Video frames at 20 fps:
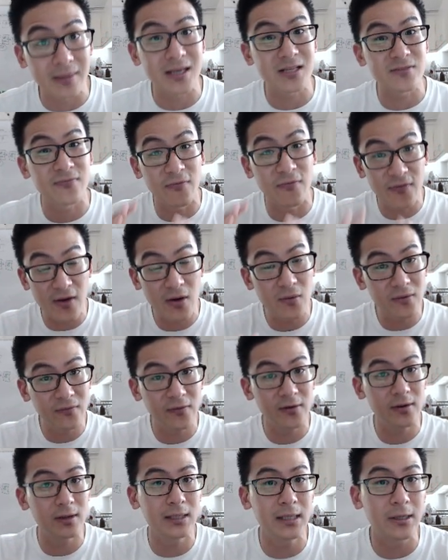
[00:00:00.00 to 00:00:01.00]
That's very,
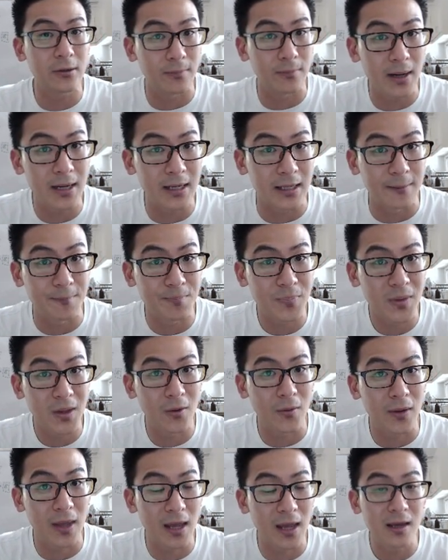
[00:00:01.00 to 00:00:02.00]
very little money,
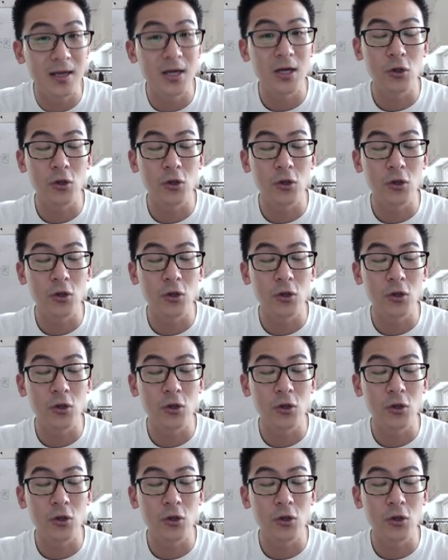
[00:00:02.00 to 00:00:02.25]
okay?